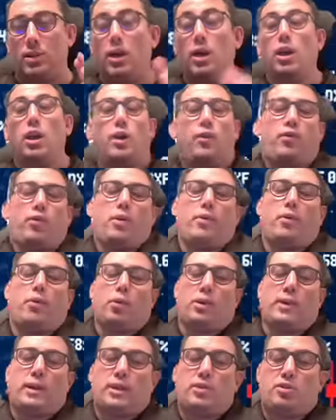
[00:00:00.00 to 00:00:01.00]
If you have
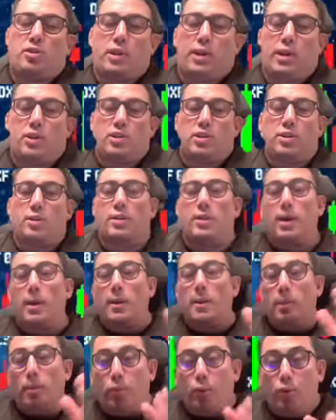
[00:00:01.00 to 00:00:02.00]
already education,
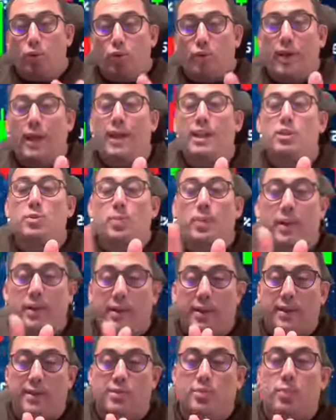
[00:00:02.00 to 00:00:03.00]
put
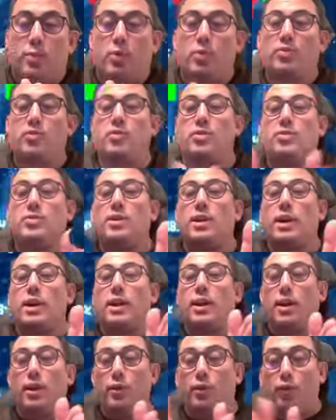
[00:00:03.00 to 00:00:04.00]
experienced persons'
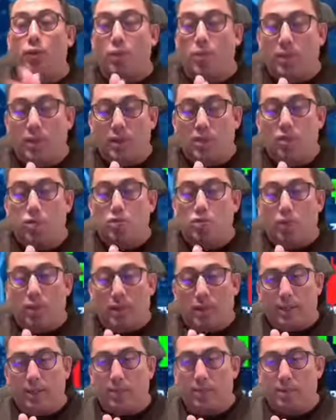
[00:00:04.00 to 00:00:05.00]
informations
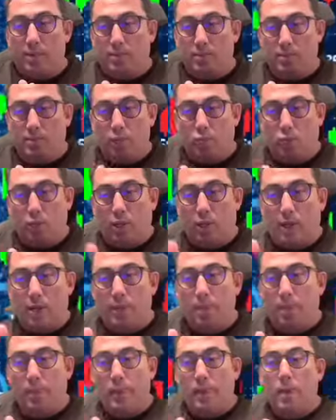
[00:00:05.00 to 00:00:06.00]
together. Okay,
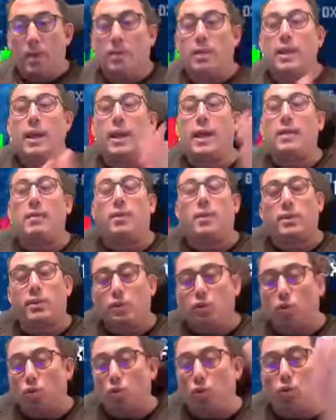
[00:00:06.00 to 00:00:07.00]
they have a
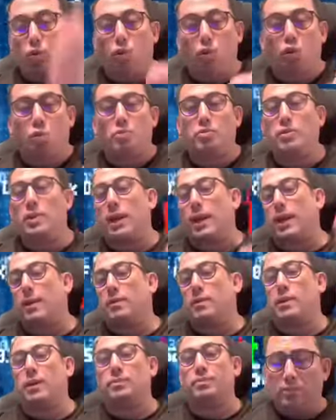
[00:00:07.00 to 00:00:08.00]
Discord groups, they have
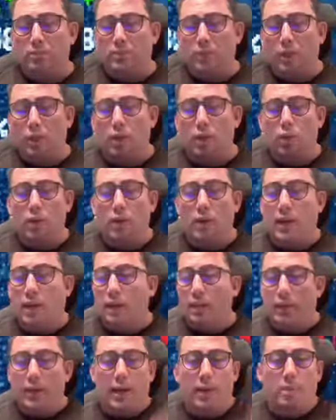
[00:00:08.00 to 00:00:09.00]
a you know
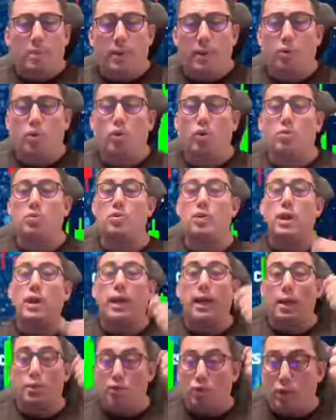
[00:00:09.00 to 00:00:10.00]
VIP groups
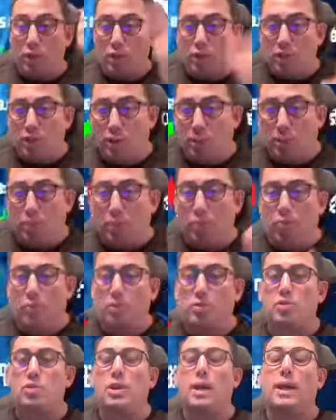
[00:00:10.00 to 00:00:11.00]
educational
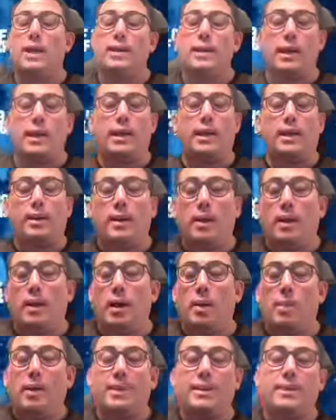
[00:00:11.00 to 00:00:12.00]
purpose. They,
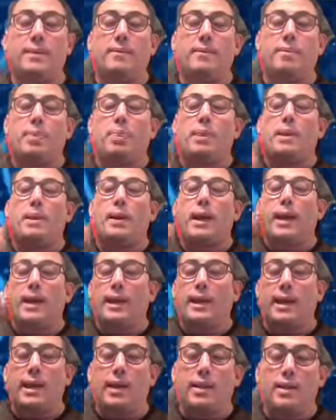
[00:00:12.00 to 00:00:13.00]
but
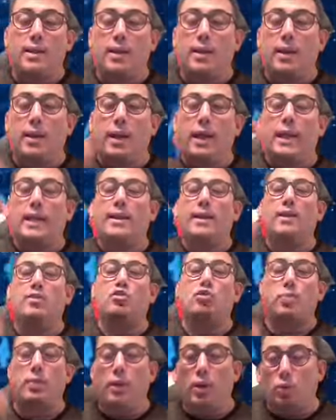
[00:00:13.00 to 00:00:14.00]
again, it has to
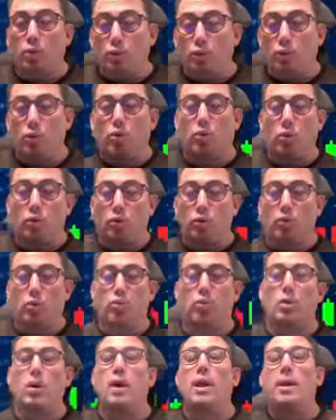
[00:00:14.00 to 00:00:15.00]
be under your control.
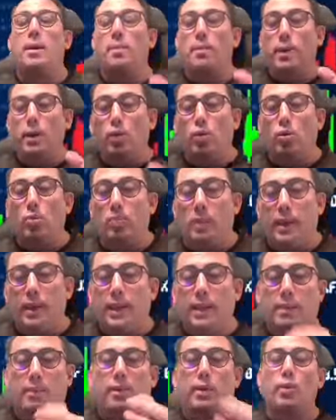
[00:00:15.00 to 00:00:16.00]
Million, being
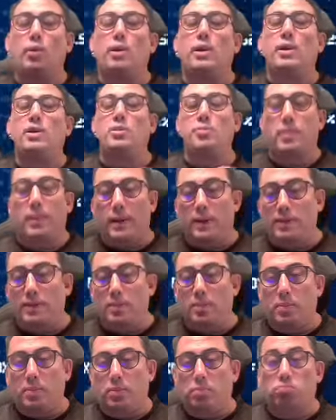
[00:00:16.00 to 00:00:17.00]
a millionaire is
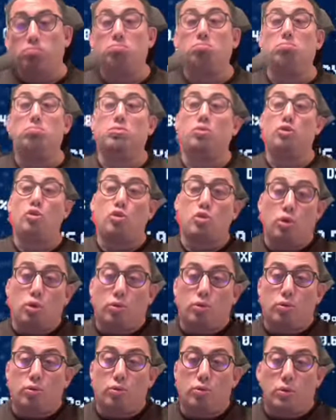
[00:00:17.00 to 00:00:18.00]
possible,
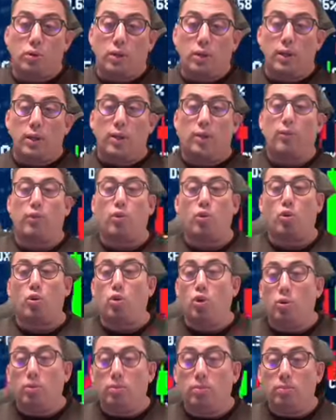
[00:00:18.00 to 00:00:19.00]
sure. For
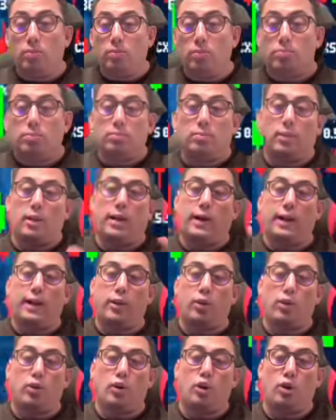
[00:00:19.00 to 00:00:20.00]
whom? I
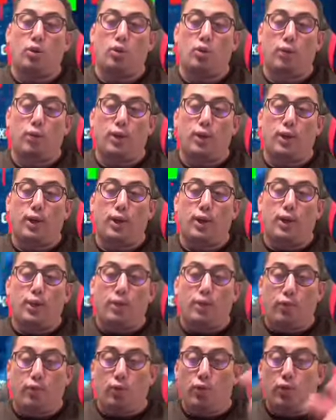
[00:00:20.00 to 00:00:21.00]
don't know.
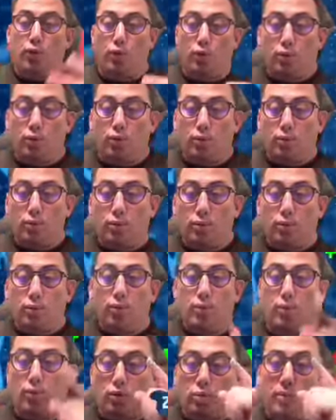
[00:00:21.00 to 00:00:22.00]
For you,
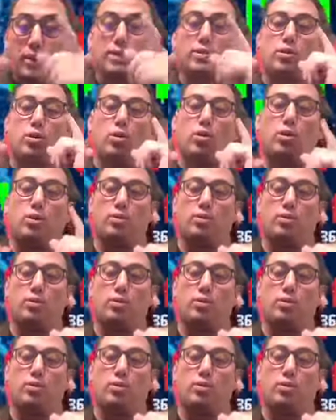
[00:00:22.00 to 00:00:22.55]
you must learn.